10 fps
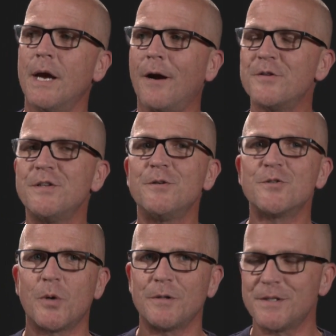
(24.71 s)
our
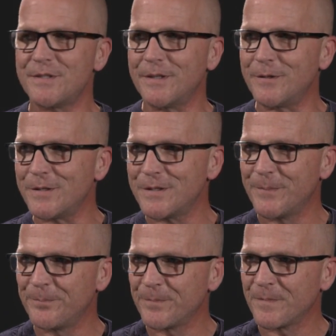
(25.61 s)
Seniors Wellness Centres.
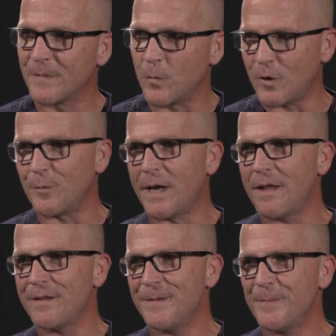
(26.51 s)
Welcome,
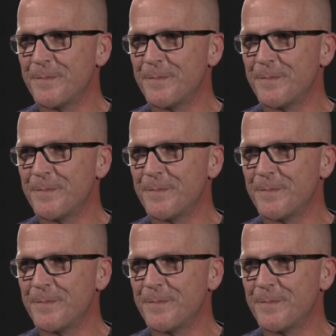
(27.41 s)
Kathy.